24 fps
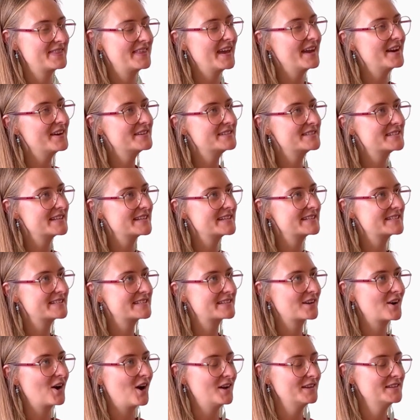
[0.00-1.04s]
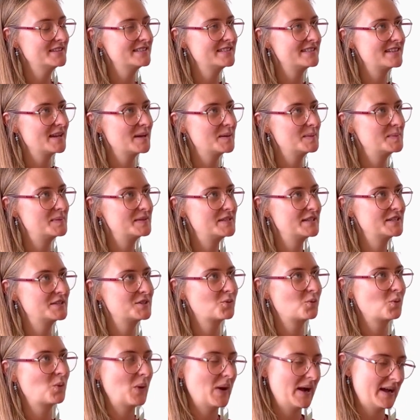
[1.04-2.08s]
There's this concept as
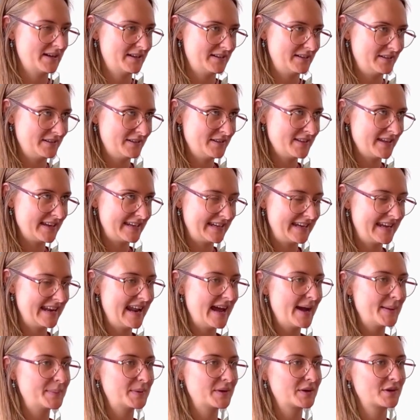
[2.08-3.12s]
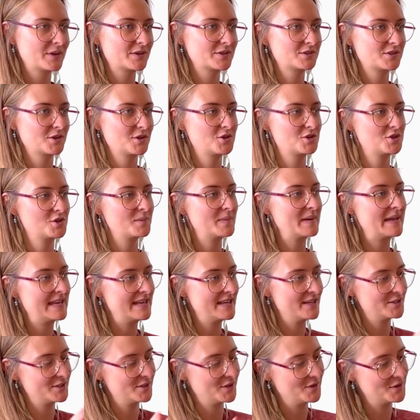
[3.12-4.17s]
well that can happen on social
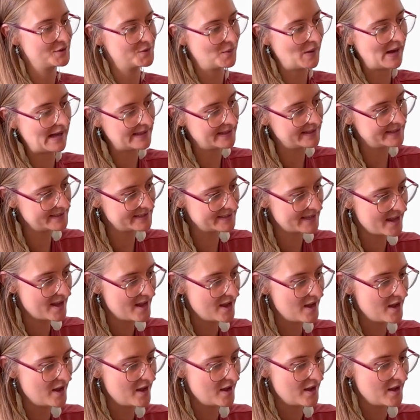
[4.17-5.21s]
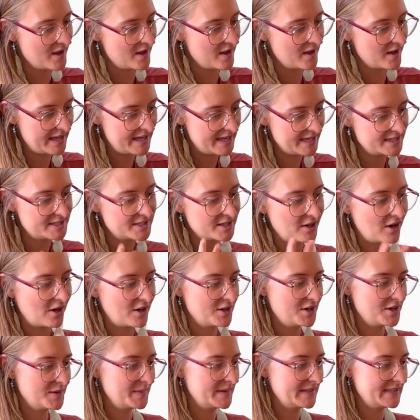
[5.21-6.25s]
media. So as well as heated
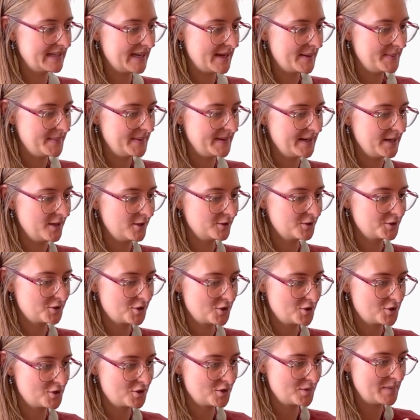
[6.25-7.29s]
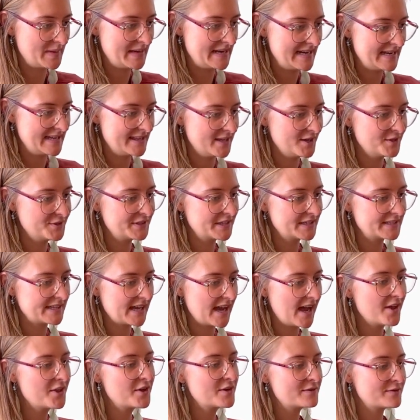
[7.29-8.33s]
arguments happening on social media, there's this
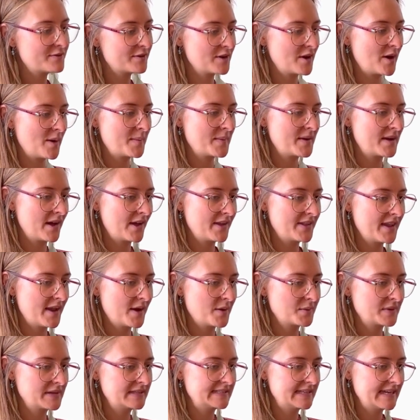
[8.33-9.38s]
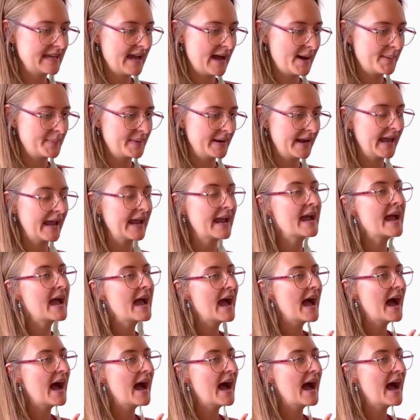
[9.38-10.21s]
other phenomenon that we see happening.